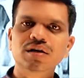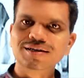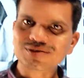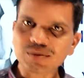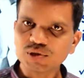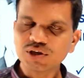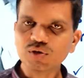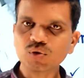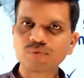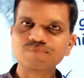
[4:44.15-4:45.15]
some
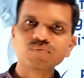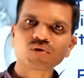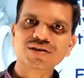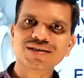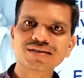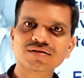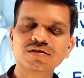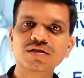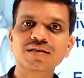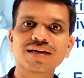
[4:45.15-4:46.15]
hero does
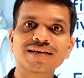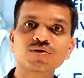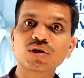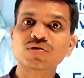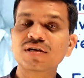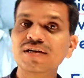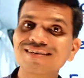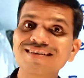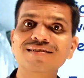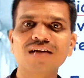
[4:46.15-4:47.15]
the
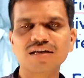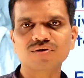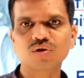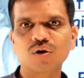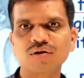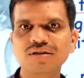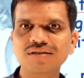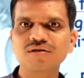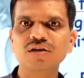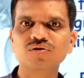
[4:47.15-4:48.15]
exaggerating task, or he
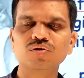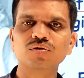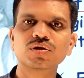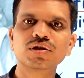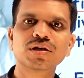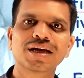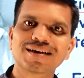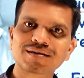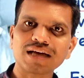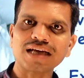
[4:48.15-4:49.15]
does the
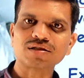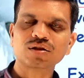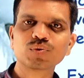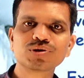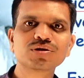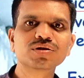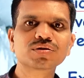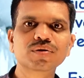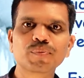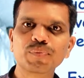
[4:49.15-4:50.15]
task which
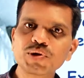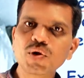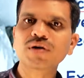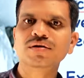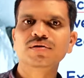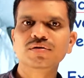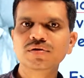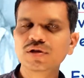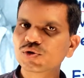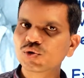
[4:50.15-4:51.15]
is beyond
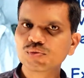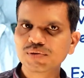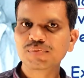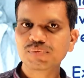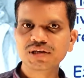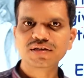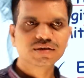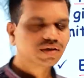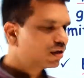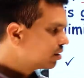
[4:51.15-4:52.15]
the human being,
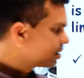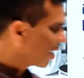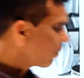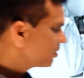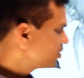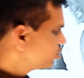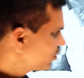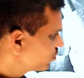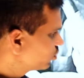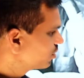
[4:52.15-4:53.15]
the capacity
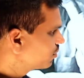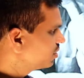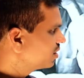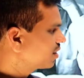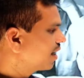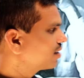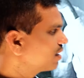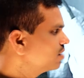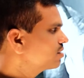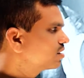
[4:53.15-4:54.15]
of human being, and
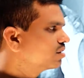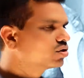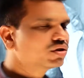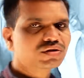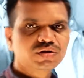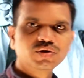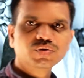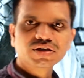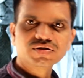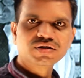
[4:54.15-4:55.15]
hence this is,
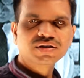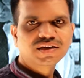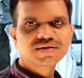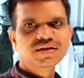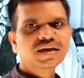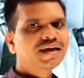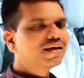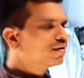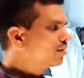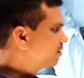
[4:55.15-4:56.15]
you can see that the
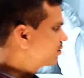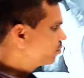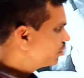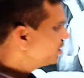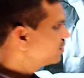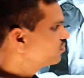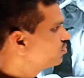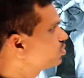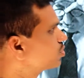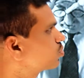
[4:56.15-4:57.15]
very
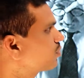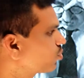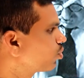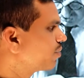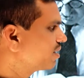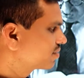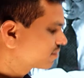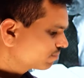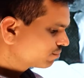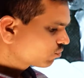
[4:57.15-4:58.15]
features of
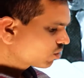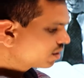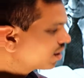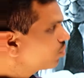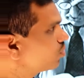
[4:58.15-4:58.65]
romance. Now